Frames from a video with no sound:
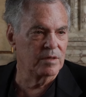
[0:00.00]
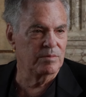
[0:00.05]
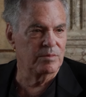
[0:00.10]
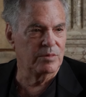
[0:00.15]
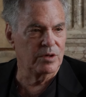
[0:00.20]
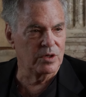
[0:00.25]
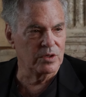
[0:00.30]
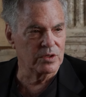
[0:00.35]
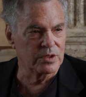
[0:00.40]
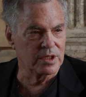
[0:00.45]

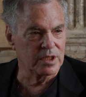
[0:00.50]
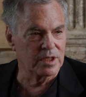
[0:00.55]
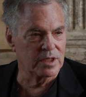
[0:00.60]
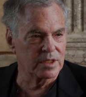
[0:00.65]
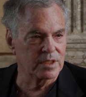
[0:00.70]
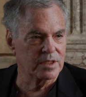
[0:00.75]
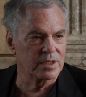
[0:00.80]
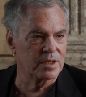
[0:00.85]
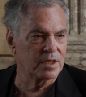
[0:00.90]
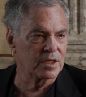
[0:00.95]

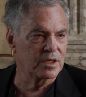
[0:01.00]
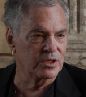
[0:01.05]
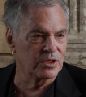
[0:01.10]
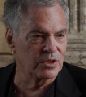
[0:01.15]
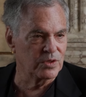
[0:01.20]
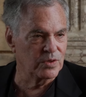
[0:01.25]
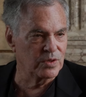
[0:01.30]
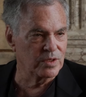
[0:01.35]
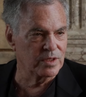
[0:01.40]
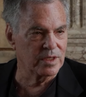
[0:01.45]
Borders,
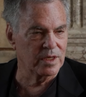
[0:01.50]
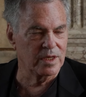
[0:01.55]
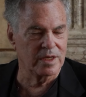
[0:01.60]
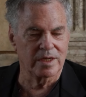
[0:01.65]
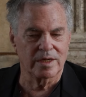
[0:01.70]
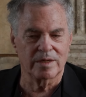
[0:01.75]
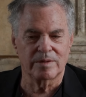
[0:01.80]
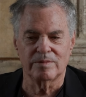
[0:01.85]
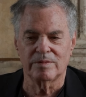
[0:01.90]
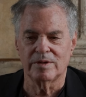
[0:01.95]

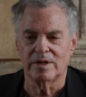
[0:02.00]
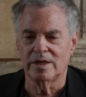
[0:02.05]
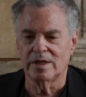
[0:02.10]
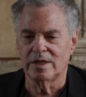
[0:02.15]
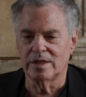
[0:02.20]
Jerusalem,